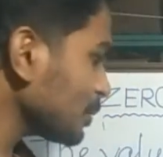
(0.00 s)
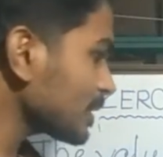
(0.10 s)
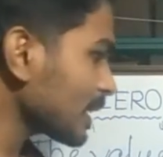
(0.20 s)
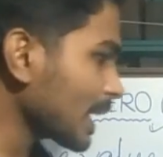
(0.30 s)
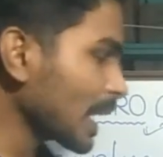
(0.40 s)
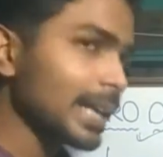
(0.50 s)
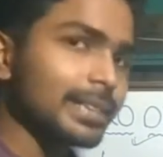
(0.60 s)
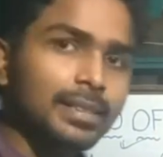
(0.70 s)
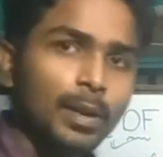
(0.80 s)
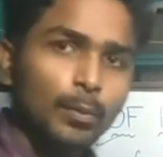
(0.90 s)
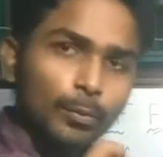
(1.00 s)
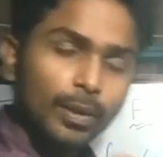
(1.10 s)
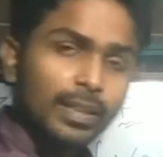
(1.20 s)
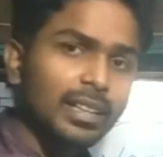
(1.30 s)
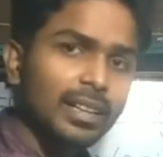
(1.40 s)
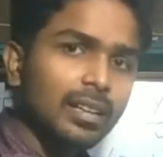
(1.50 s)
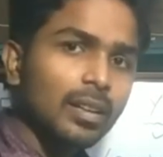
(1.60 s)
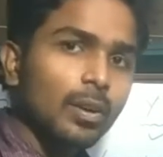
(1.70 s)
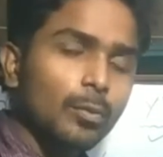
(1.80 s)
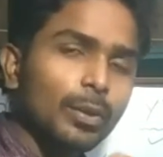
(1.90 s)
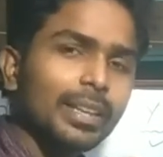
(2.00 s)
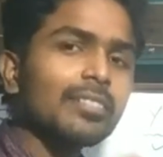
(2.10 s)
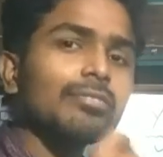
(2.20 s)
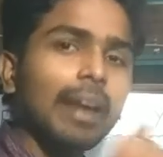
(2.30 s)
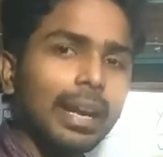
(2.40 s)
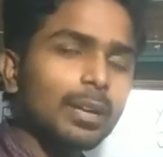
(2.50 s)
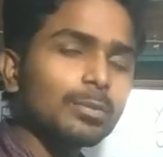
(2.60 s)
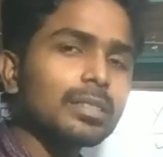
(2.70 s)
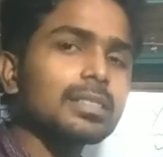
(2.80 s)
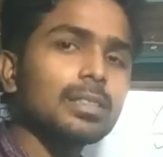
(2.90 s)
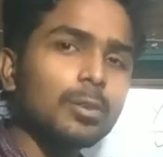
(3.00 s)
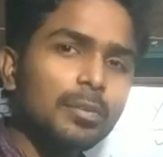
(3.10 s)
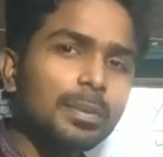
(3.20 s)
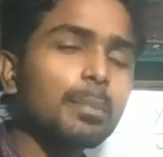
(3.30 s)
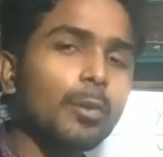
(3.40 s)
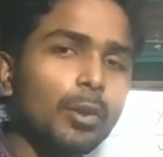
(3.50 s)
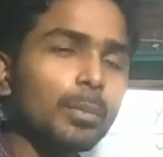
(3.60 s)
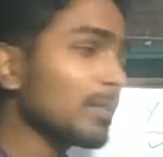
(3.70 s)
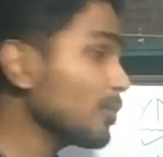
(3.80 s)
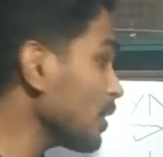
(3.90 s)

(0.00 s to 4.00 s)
question arises whether we can find out the 0 of a polynomial